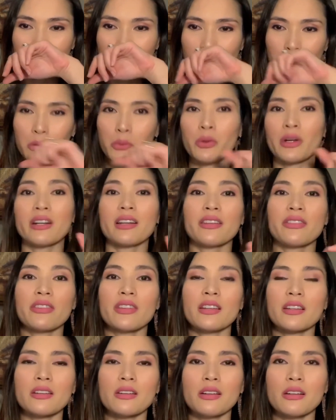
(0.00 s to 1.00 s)
or what I
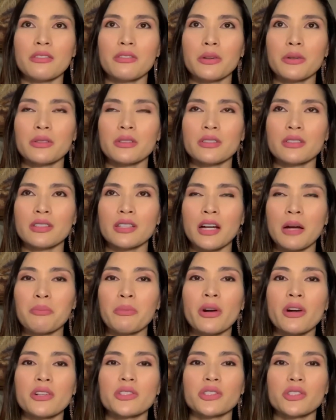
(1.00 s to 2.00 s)
think of a
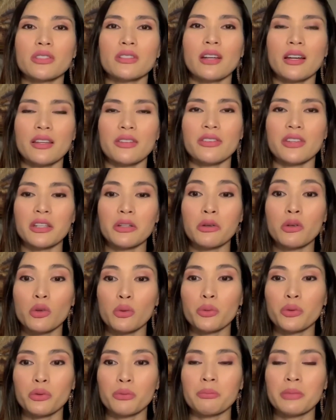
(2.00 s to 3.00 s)
person I think who
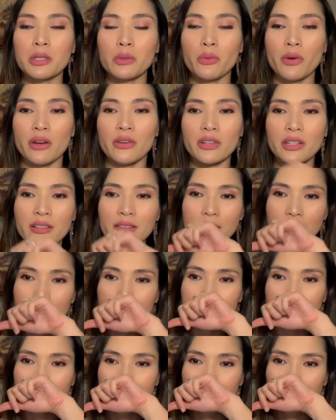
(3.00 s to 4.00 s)
would be wearing
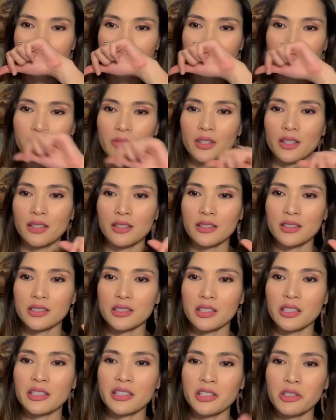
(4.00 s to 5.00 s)
this is
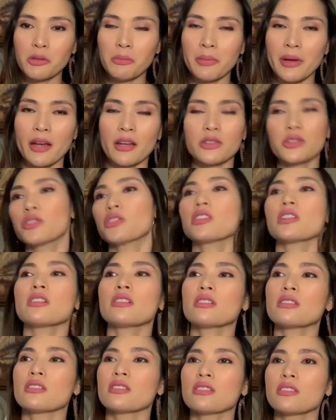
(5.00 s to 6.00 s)

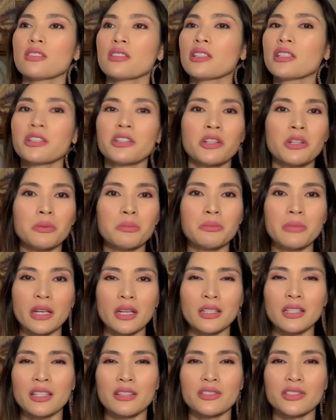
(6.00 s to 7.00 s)
Cleopatra in her
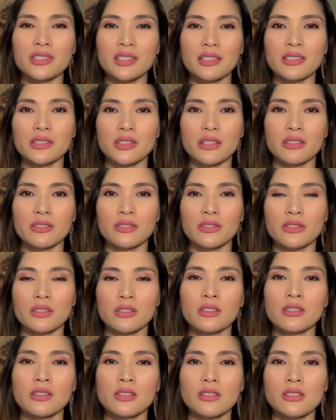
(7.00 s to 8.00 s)
mating season.
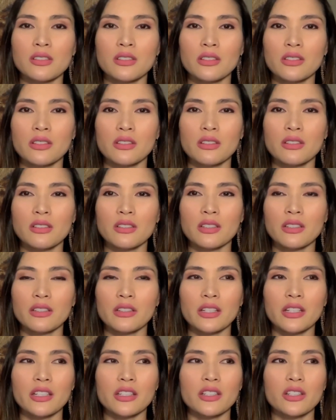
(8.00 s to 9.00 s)

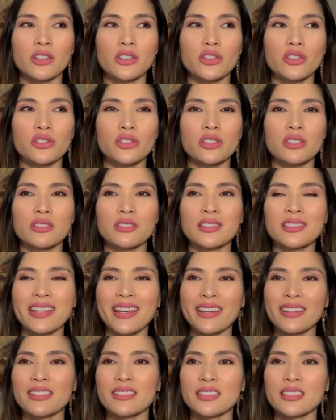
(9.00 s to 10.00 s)
Like, she's
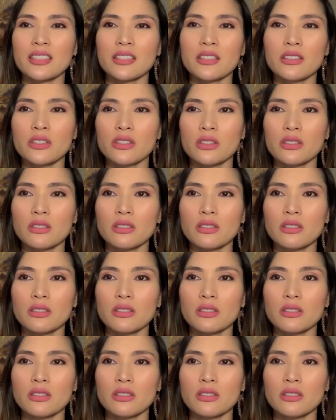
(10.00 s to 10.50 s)
sexy